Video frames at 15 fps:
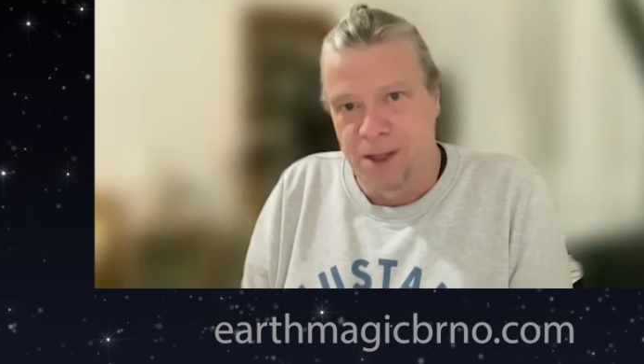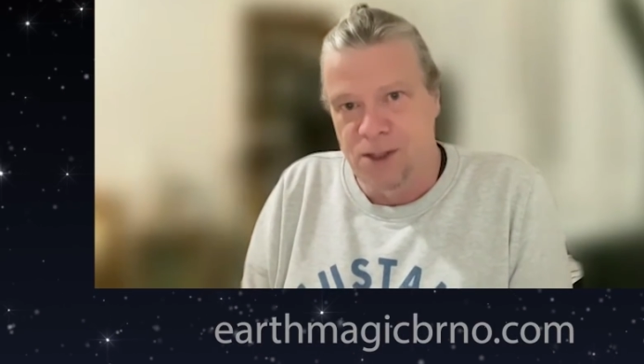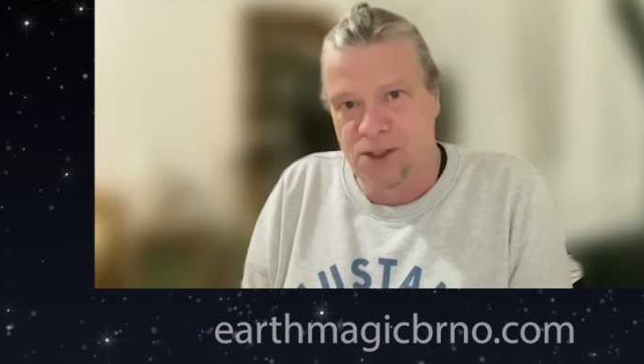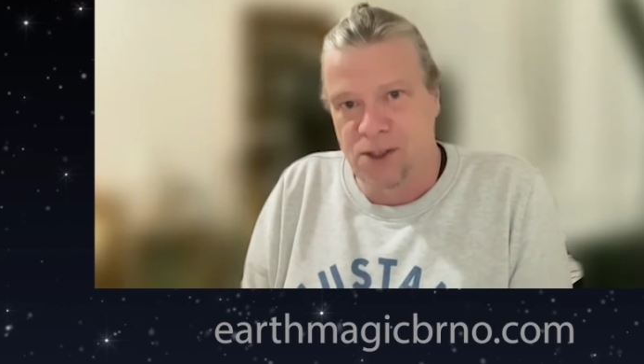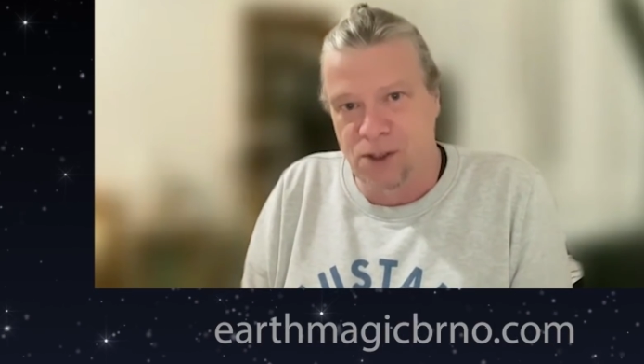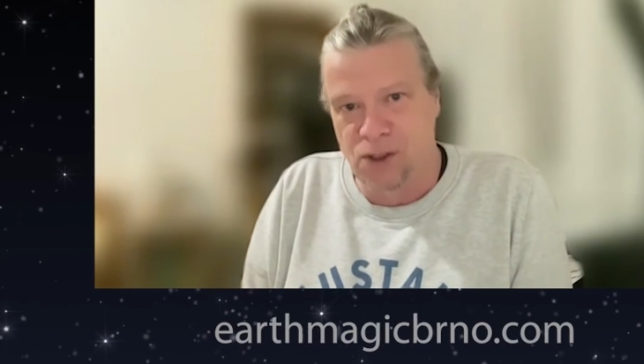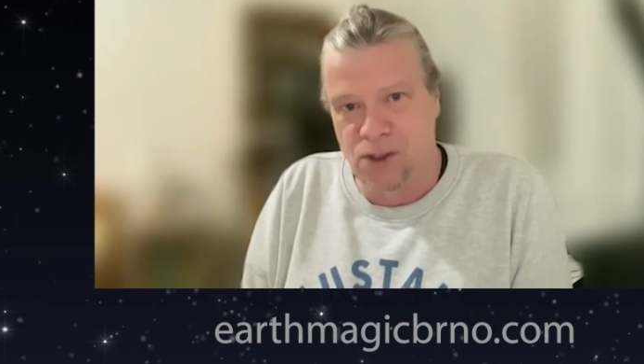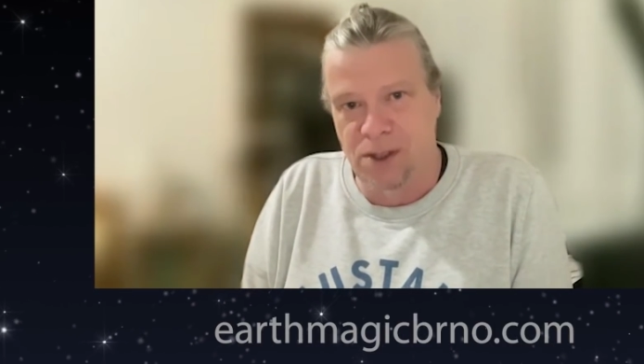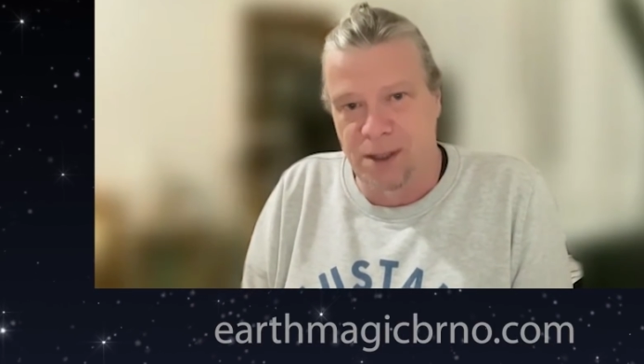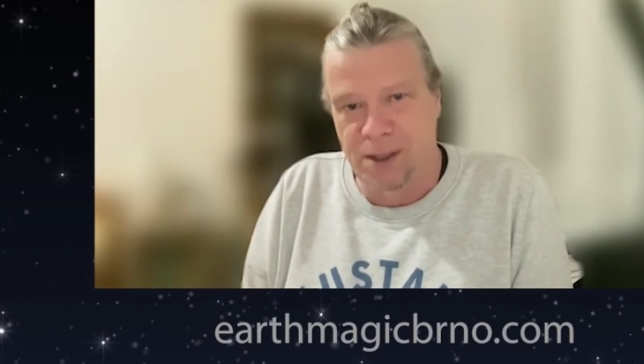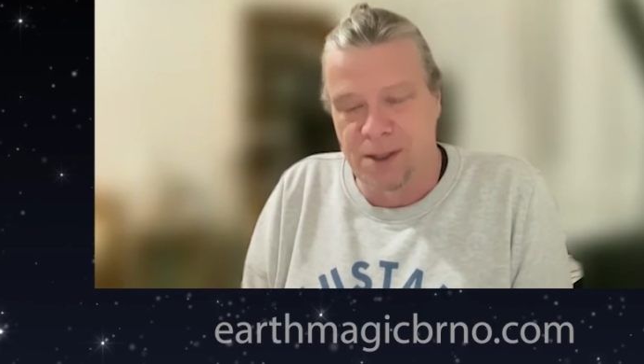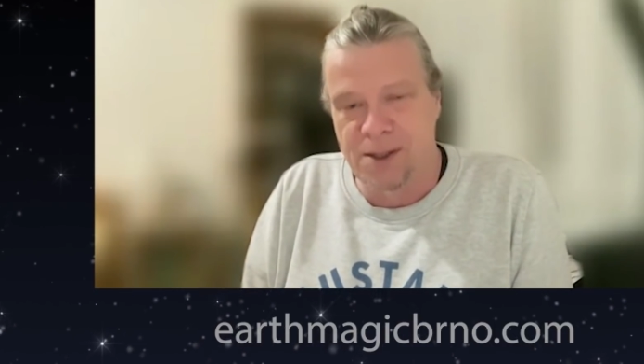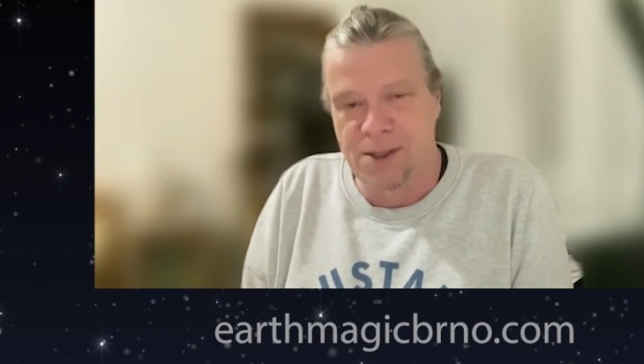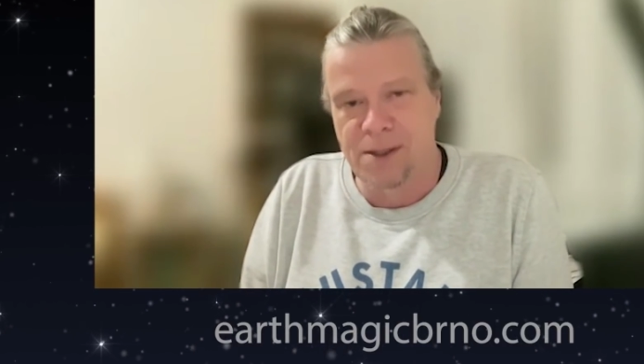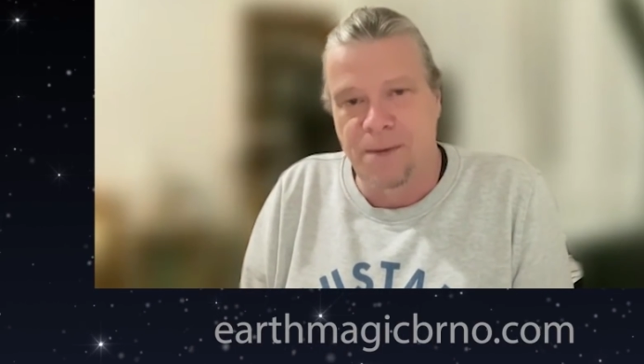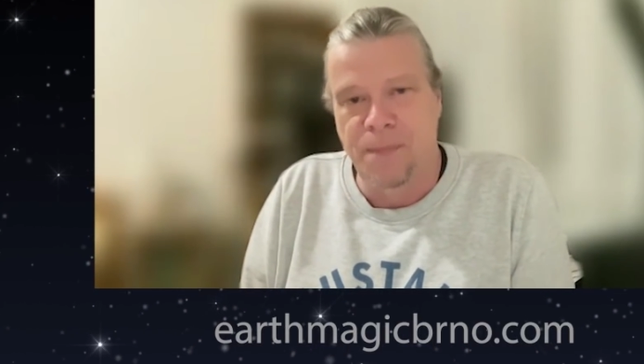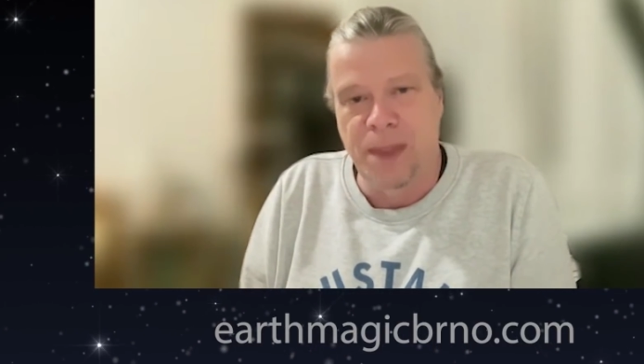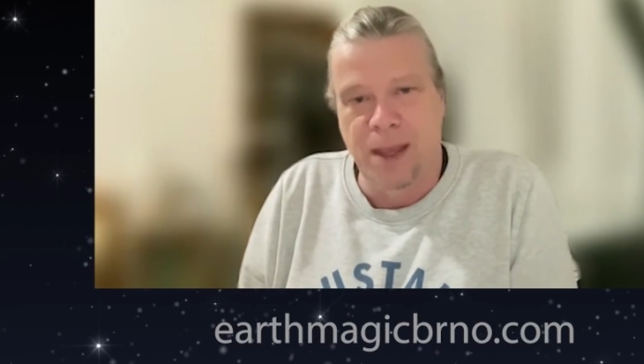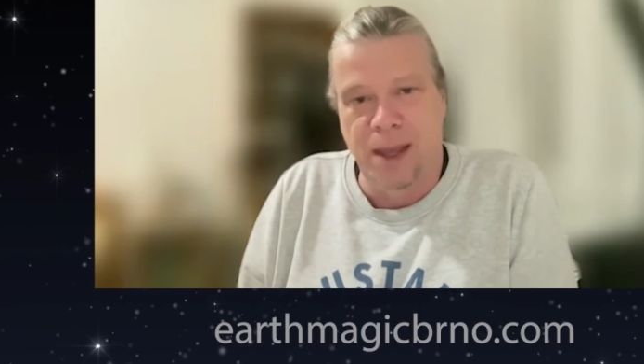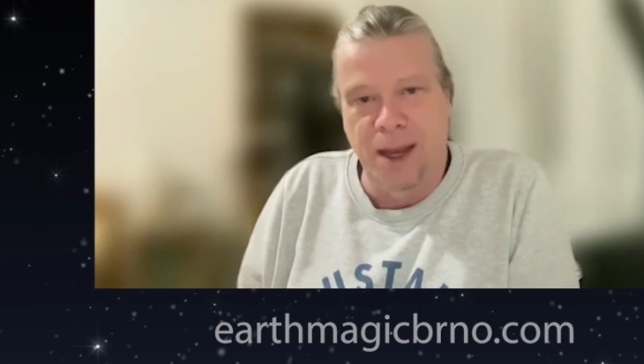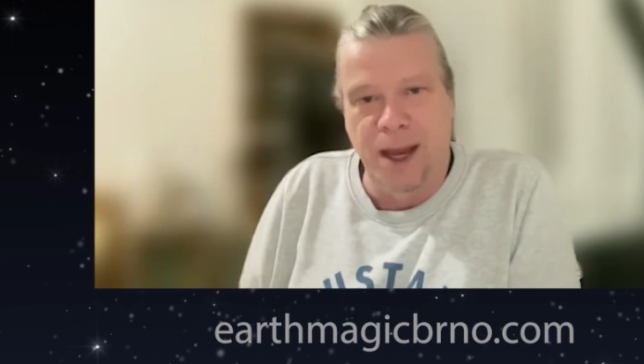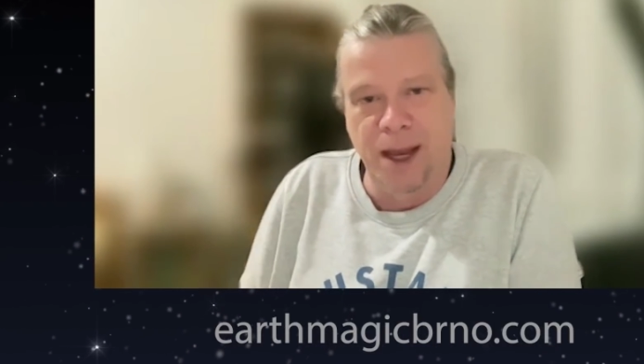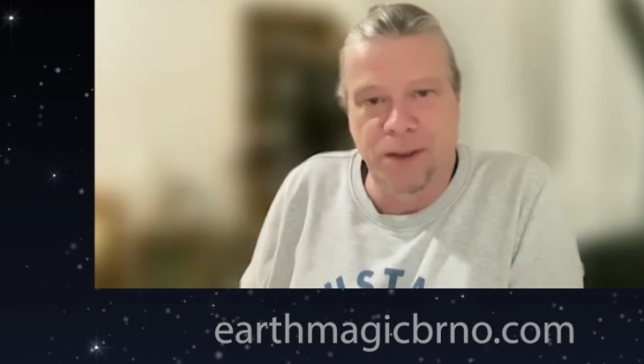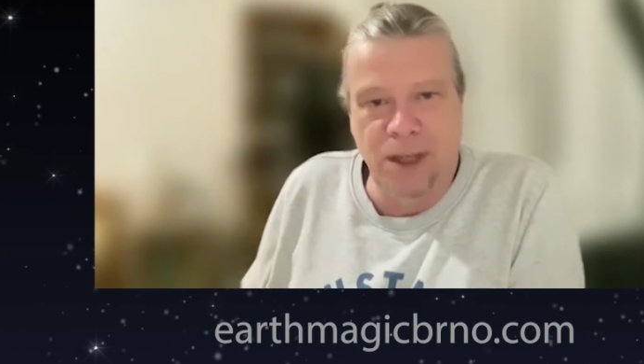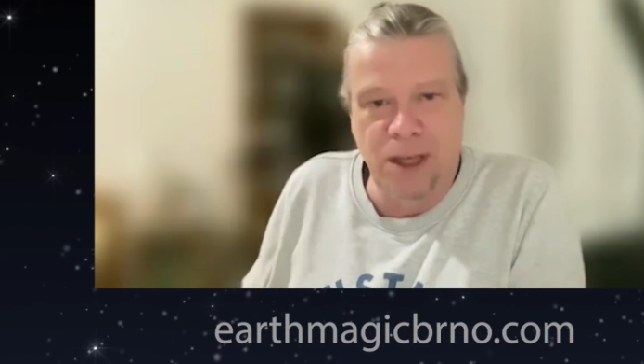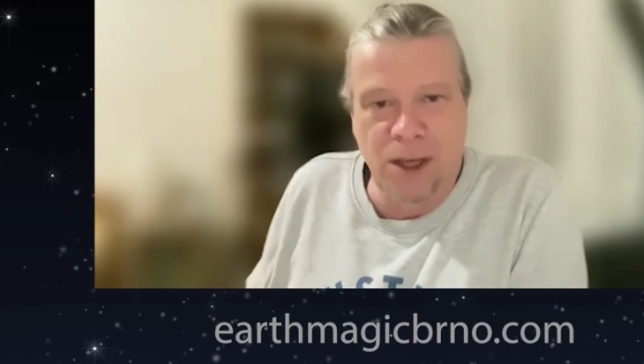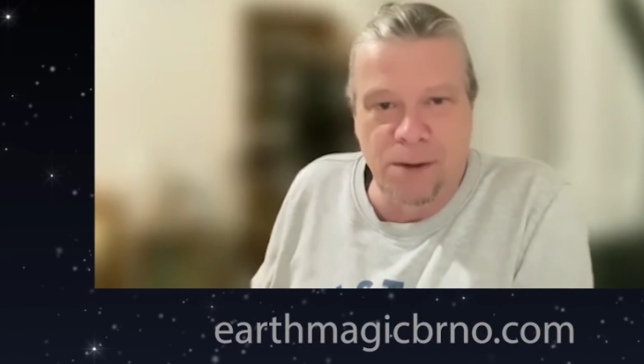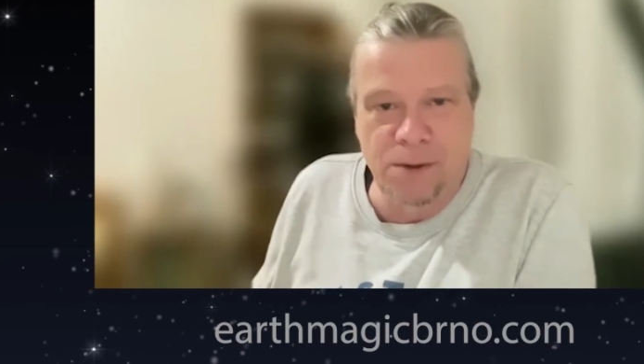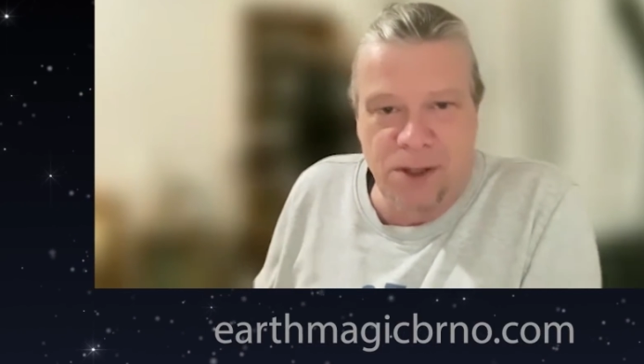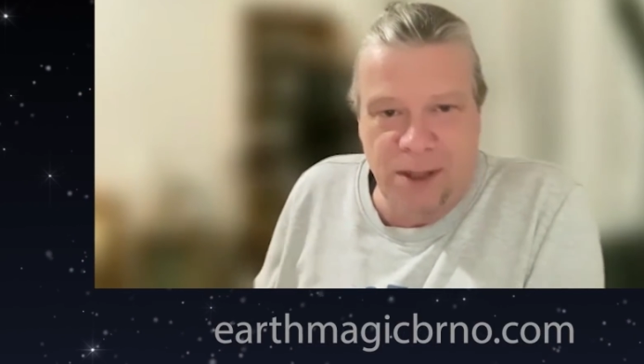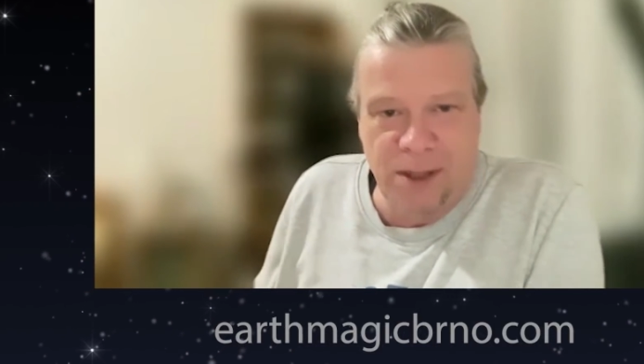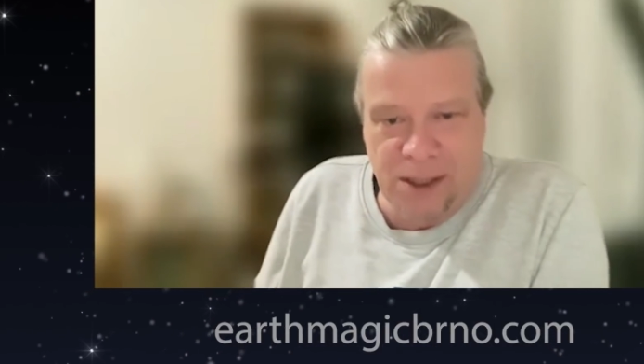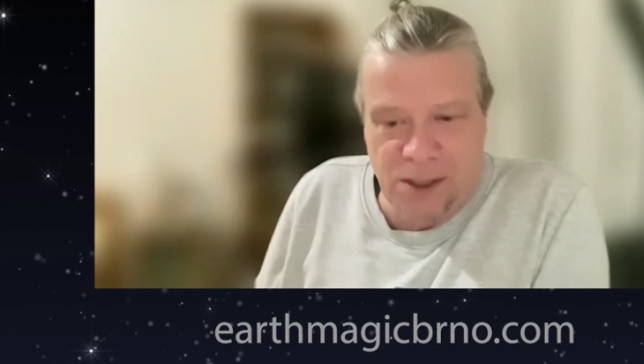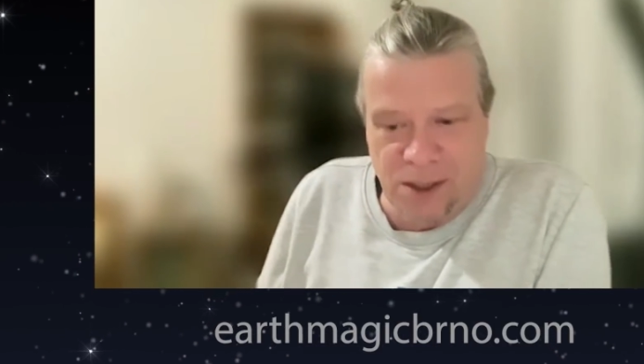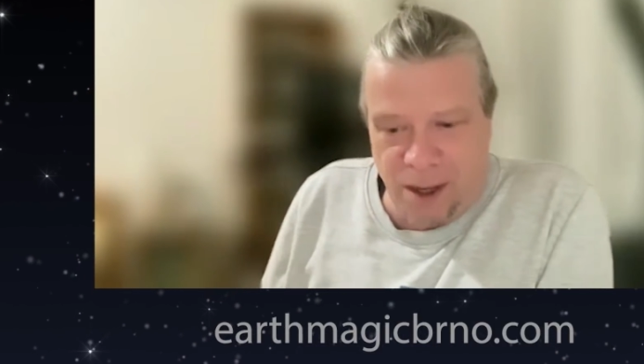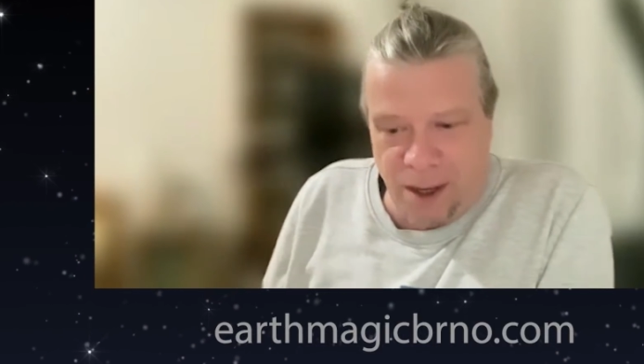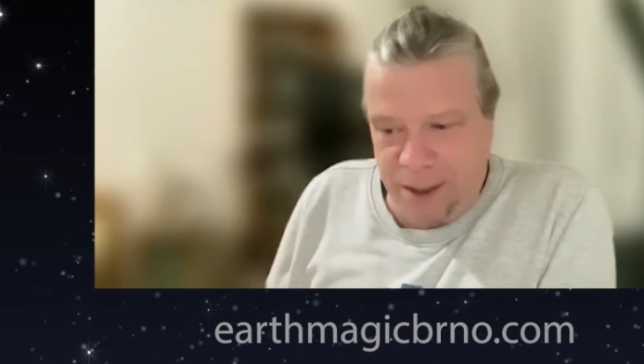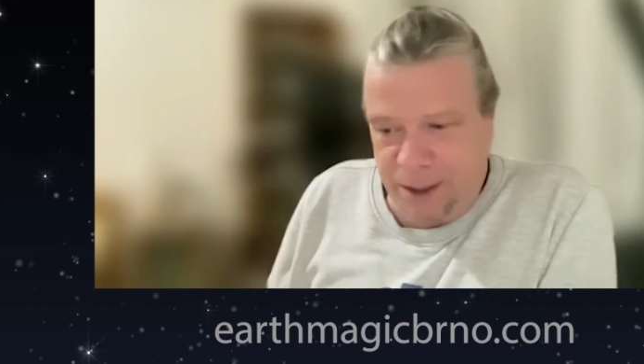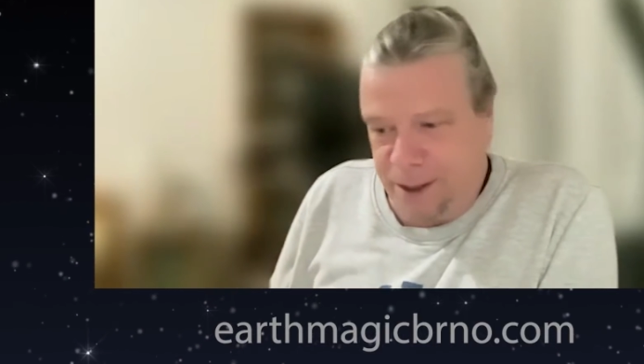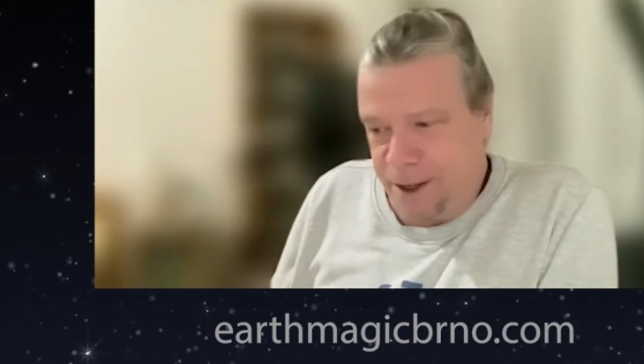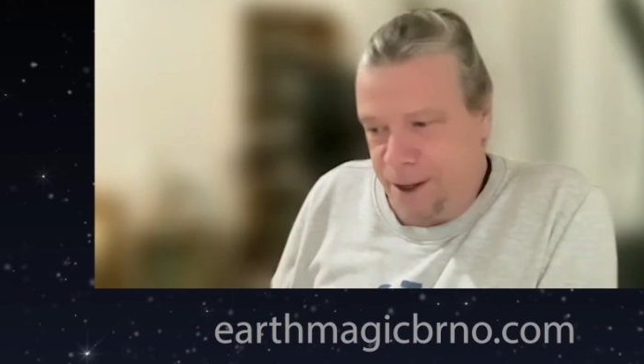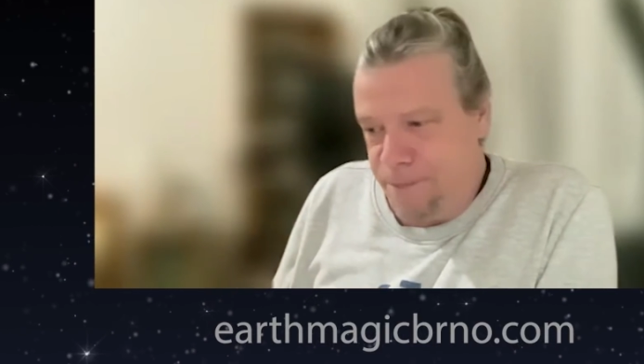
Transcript: sustenance, and they use things like